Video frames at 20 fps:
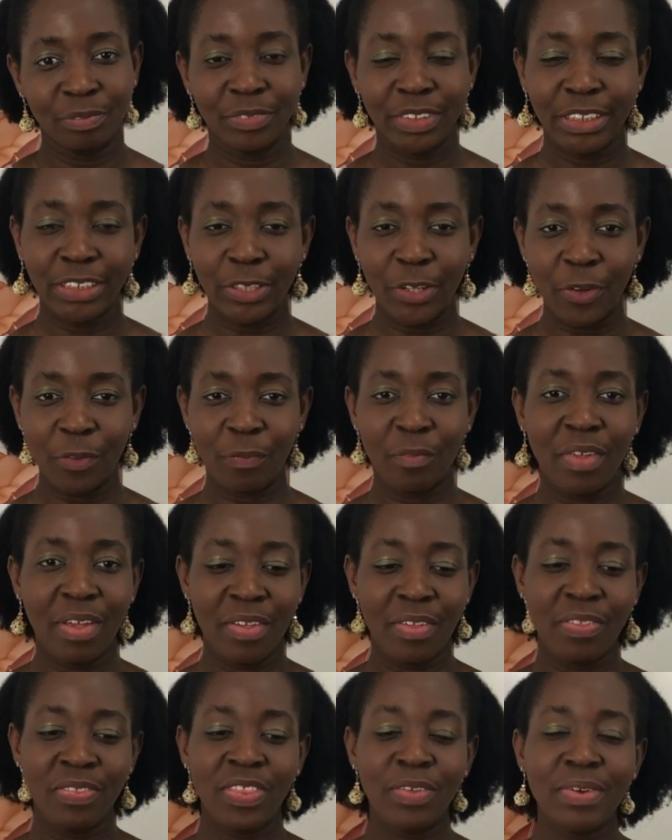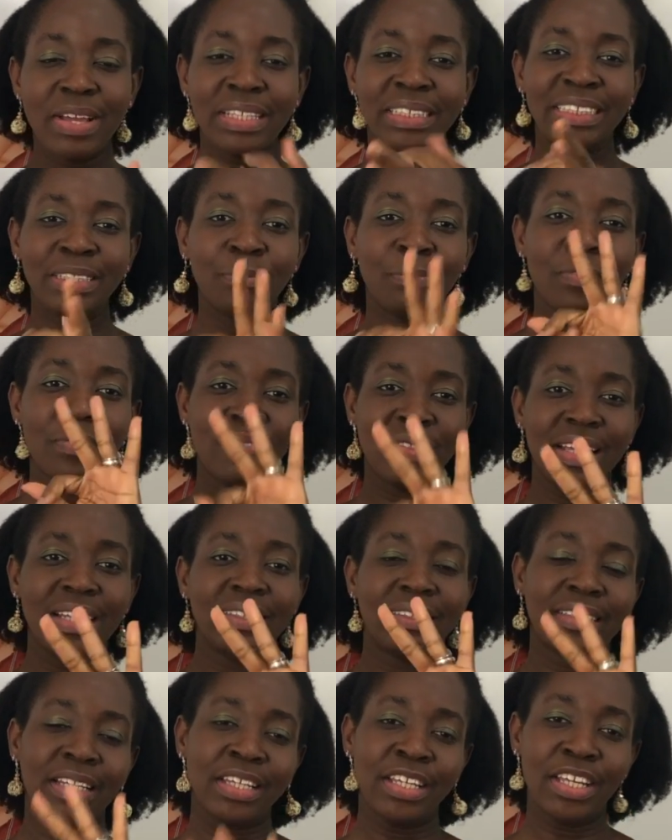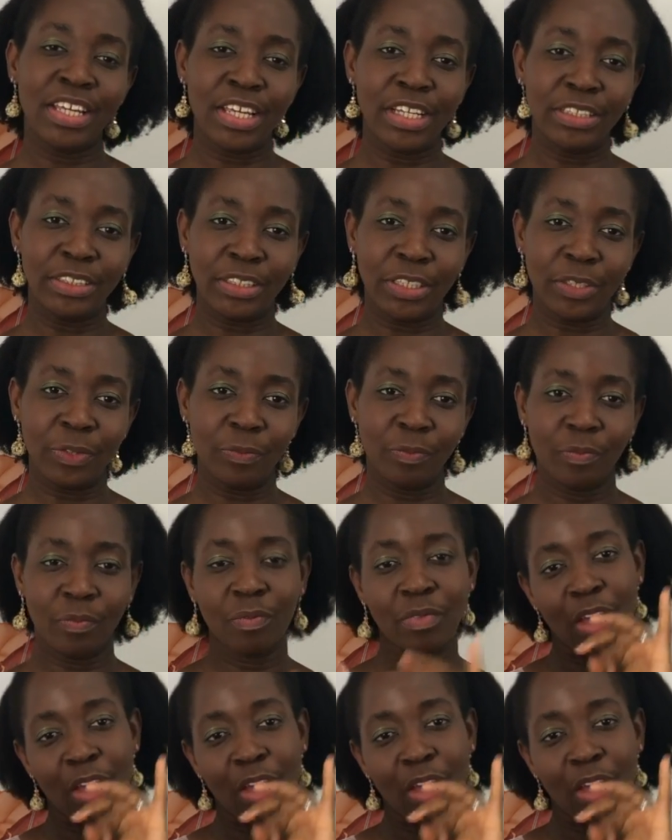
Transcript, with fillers: So three simple things that you can do.